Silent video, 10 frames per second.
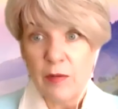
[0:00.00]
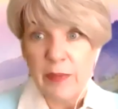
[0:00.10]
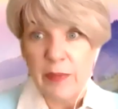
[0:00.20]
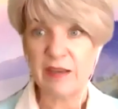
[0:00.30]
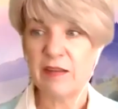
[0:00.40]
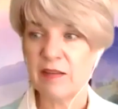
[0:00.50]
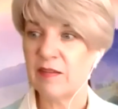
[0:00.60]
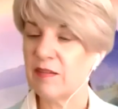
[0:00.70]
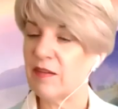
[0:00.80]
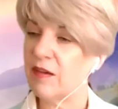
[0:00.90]
bit
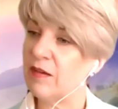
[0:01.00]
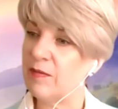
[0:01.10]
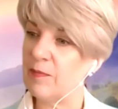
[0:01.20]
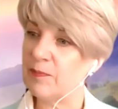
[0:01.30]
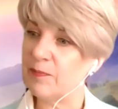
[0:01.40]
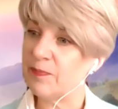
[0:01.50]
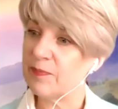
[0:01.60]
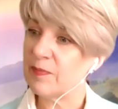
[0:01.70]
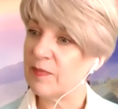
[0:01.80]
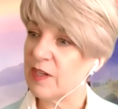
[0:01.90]
um,
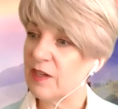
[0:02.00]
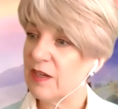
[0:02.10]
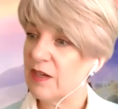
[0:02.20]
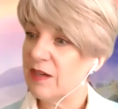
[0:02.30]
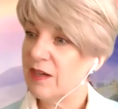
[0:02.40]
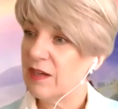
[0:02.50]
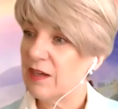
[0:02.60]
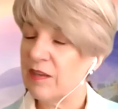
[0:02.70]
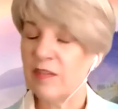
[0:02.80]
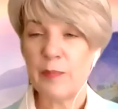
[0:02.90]

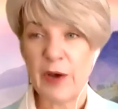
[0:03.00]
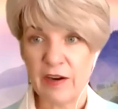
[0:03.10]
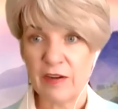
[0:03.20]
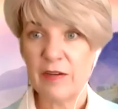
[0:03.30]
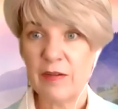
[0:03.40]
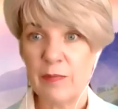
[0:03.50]
inspired